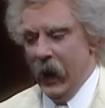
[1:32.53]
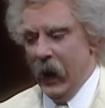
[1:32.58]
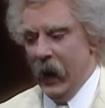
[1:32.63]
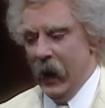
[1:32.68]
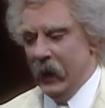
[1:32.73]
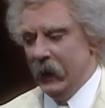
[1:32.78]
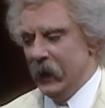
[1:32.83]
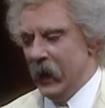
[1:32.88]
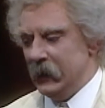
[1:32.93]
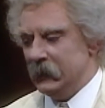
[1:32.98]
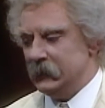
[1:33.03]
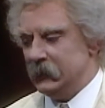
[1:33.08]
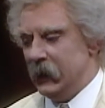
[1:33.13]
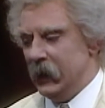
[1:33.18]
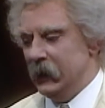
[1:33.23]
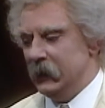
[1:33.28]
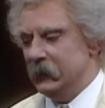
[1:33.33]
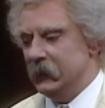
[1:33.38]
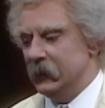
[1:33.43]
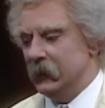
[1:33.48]
And I
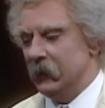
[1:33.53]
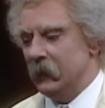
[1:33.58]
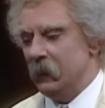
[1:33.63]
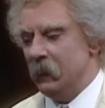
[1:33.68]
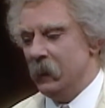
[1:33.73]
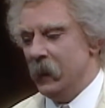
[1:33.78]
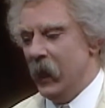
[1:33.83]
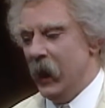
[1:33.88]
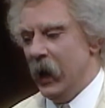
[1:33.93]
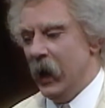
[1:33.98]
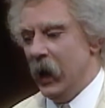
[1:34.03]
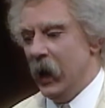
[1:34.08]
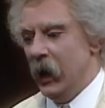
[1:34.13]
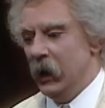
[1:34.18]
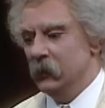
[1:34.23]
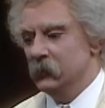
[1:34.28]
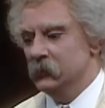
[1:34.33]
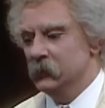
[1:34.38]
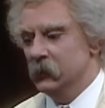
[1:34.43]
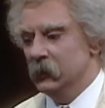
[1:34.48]
said,
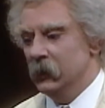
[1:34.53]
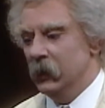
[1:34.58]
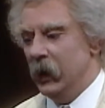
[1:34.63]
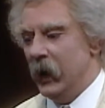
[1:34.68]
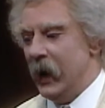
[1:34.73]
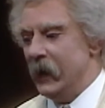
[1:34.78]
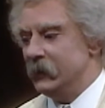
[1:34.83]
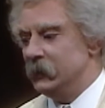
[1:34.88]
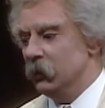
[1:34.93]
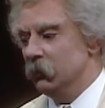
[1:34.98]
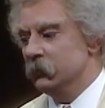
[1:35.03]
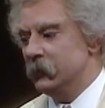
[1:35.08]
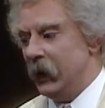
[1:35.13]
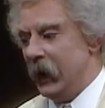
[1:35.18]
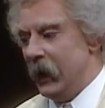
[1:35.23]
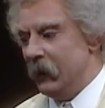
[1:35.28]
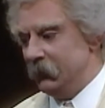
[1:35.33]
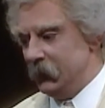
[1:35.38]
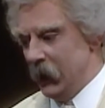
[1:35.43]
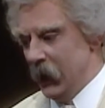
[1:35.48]
I don't
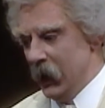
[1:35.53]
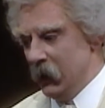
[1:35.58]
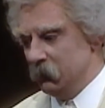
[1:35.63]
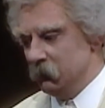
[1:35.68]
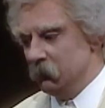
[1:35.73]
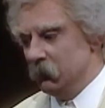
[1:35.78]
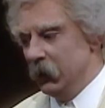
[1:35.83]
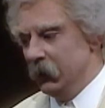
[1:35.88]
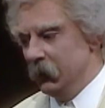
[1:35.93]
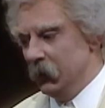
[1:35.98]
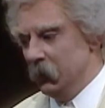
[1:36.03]
have to outrun